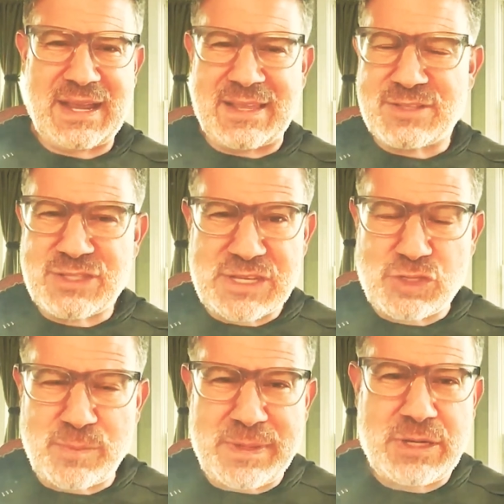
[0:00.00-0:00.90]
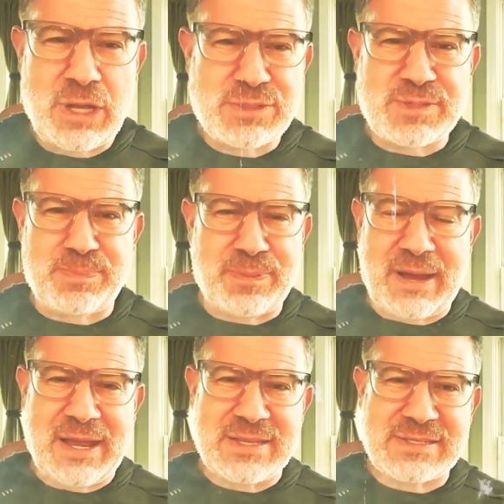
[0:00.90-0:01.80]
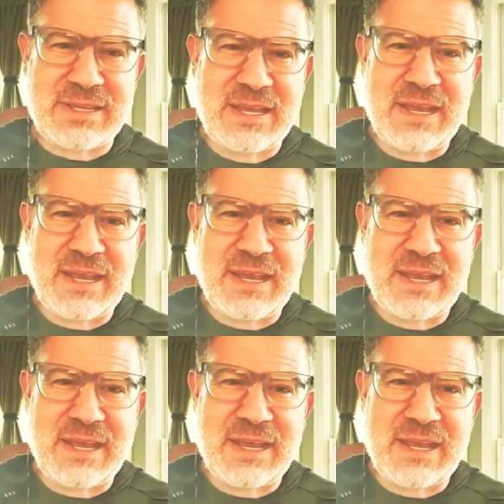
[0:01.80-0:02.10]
and there should be no surprise.